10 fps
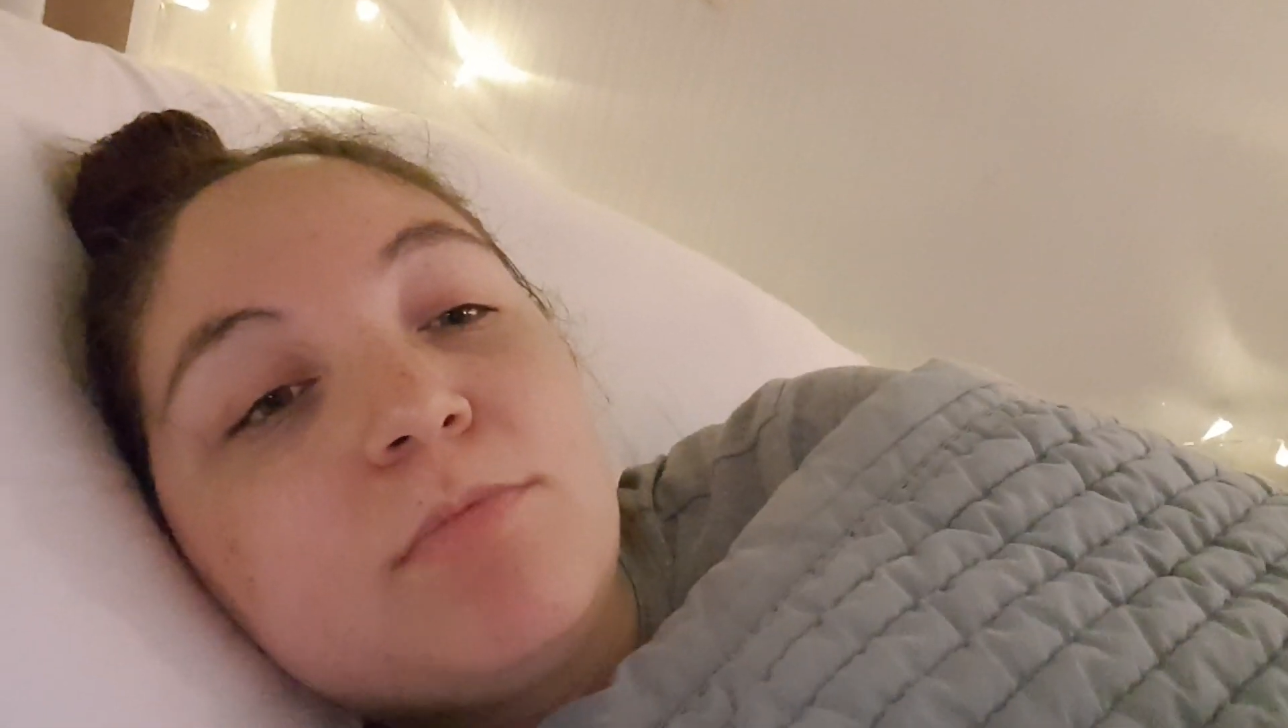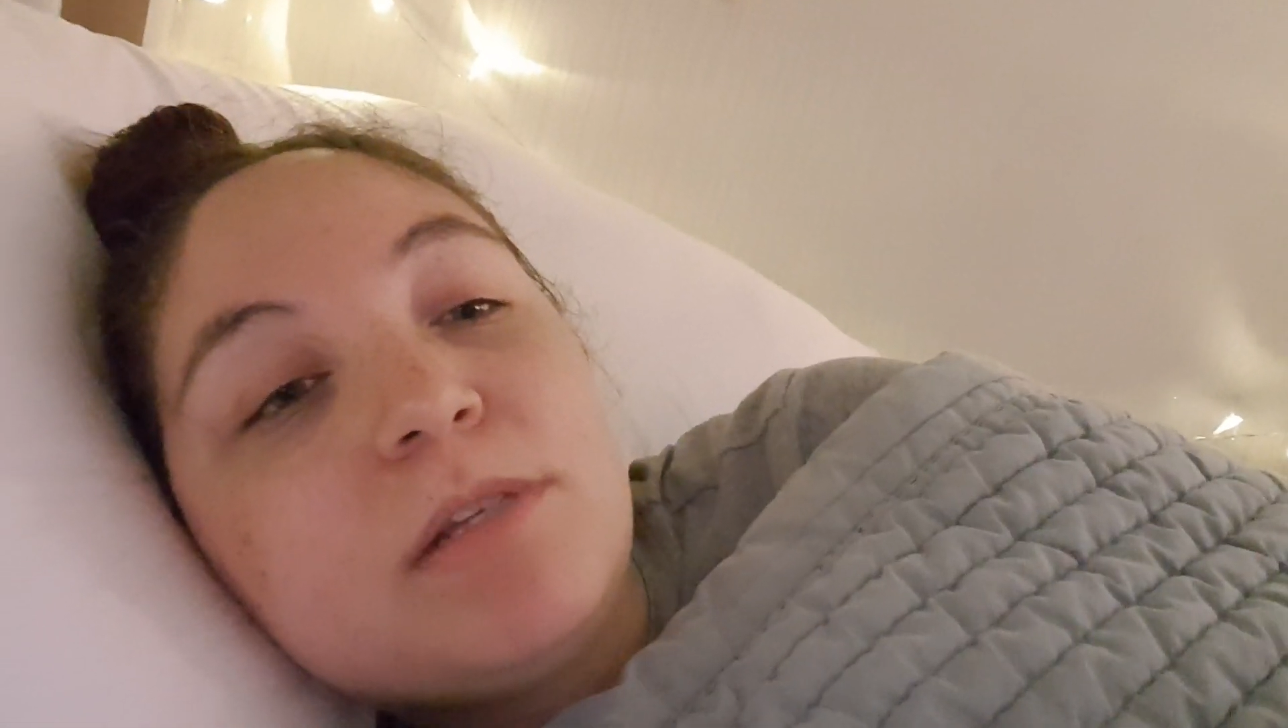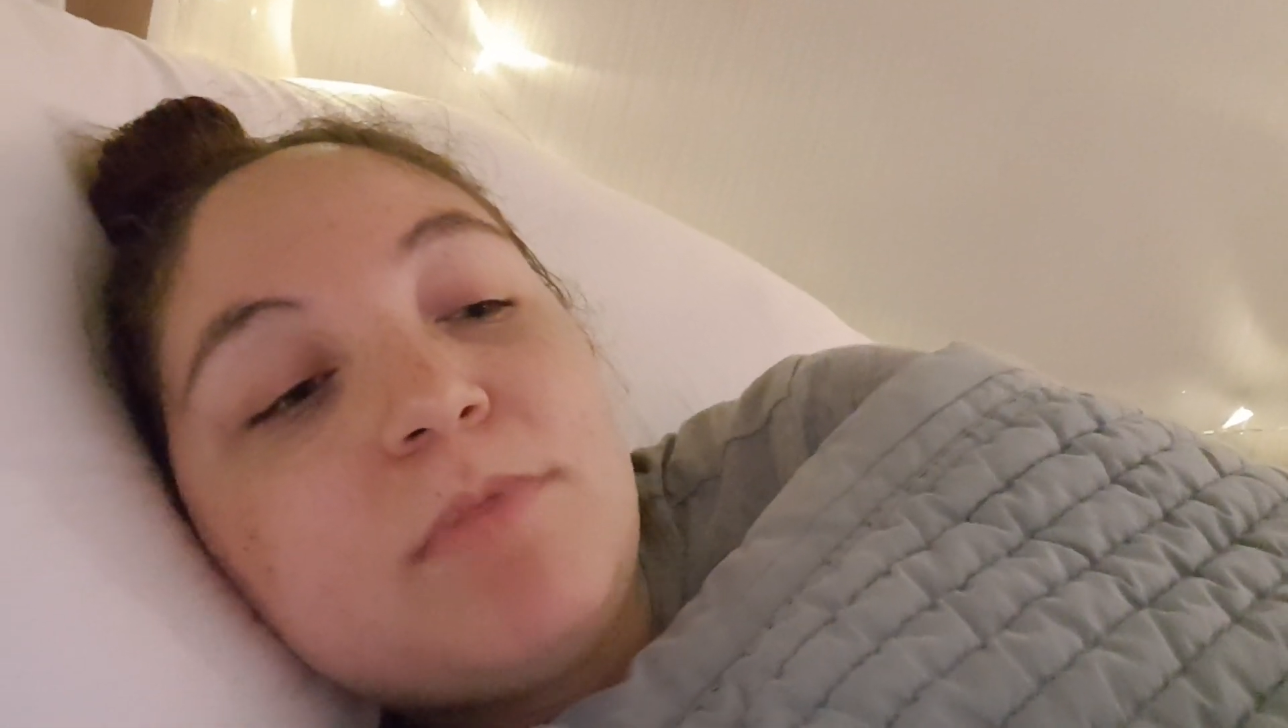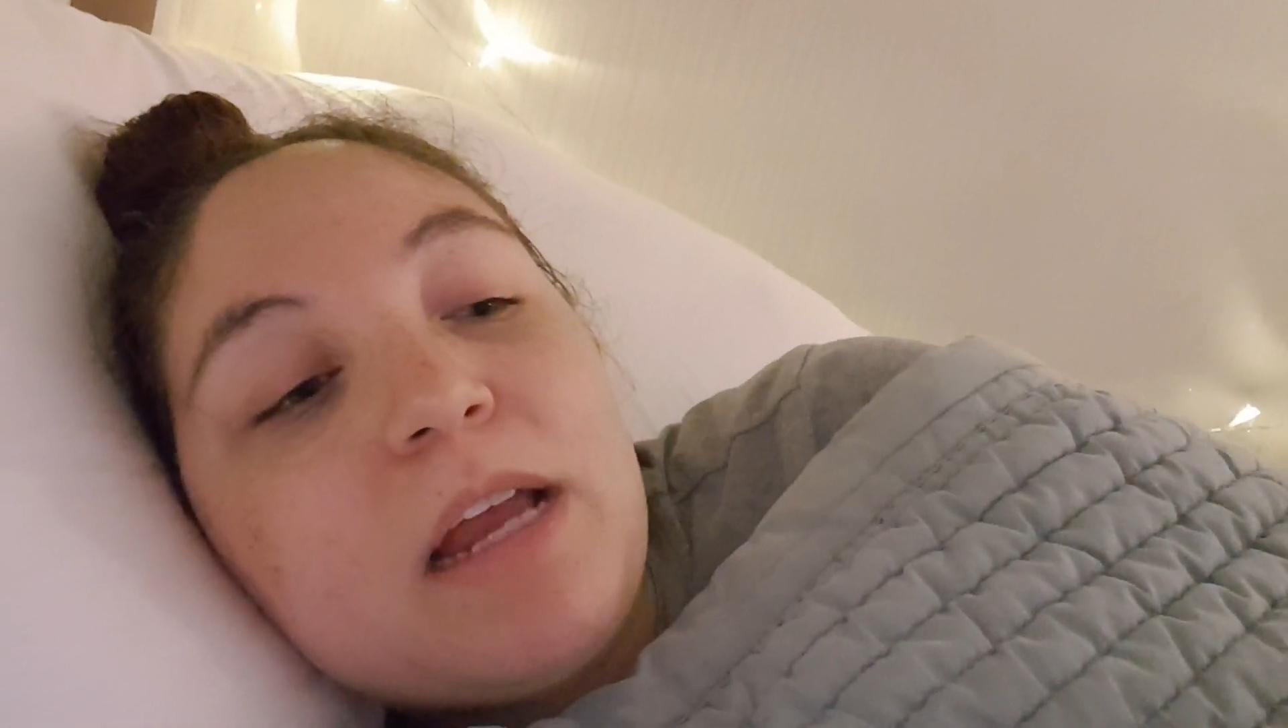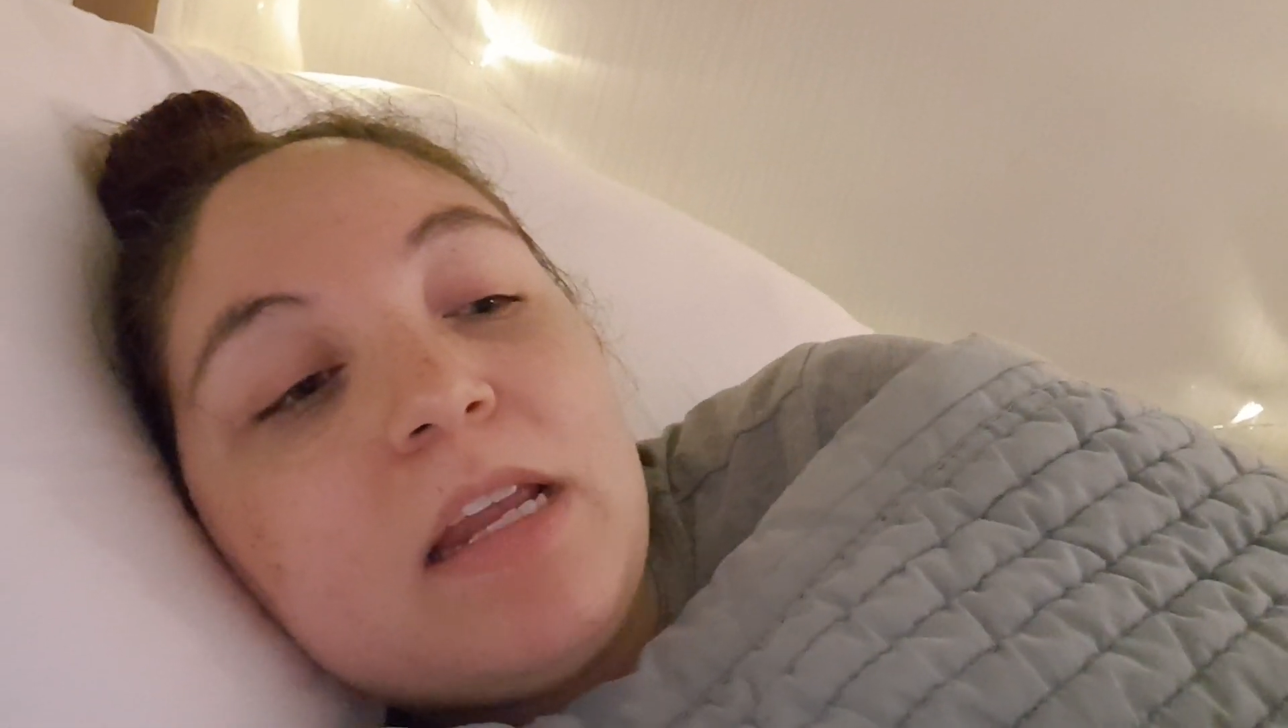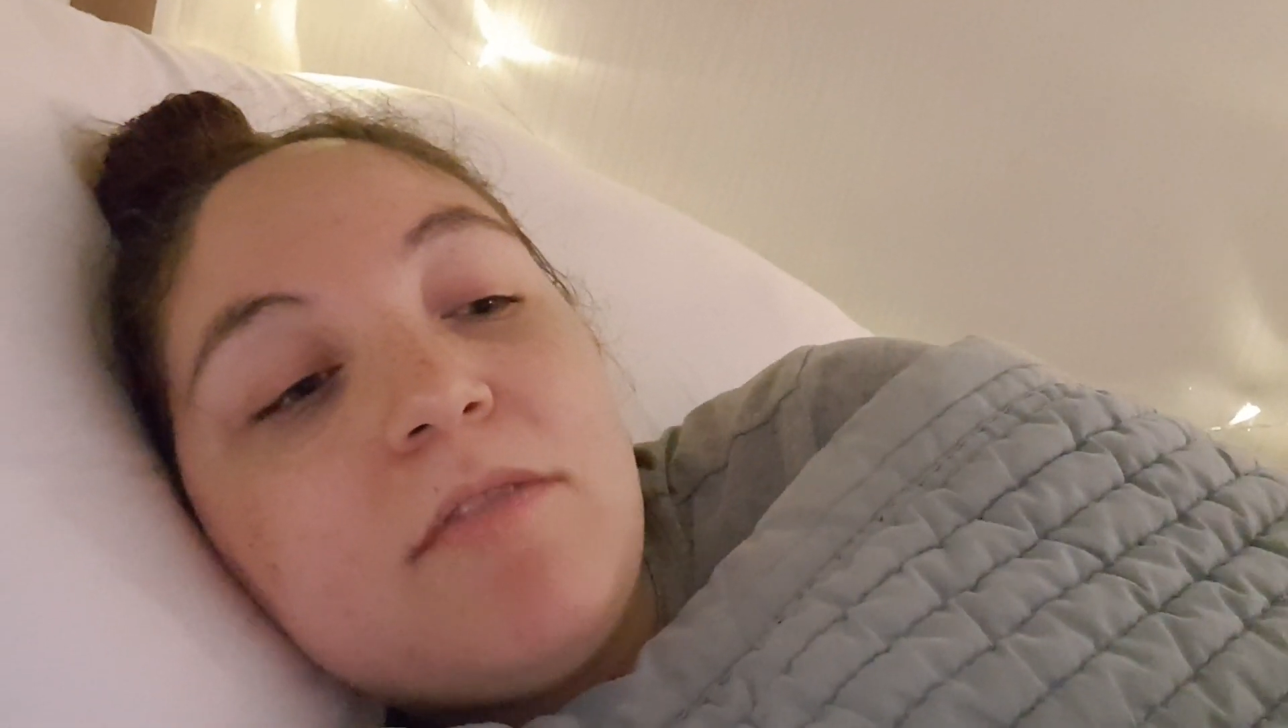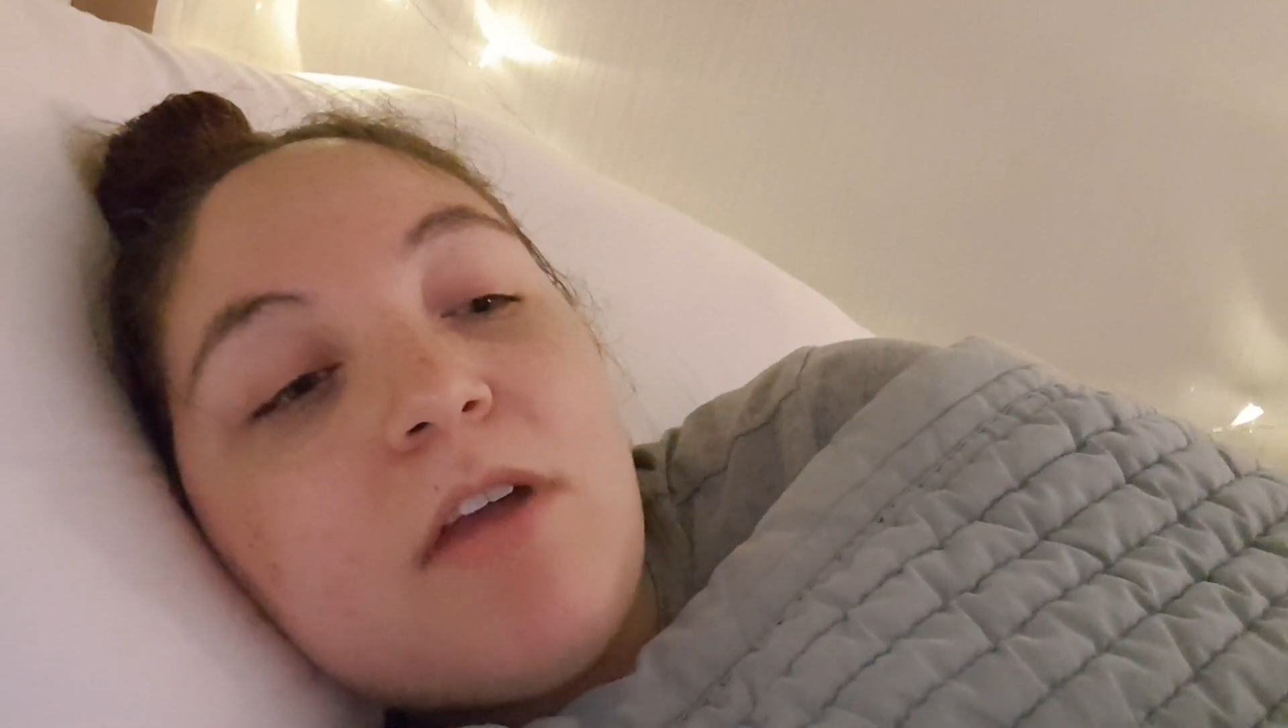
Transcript: perspective,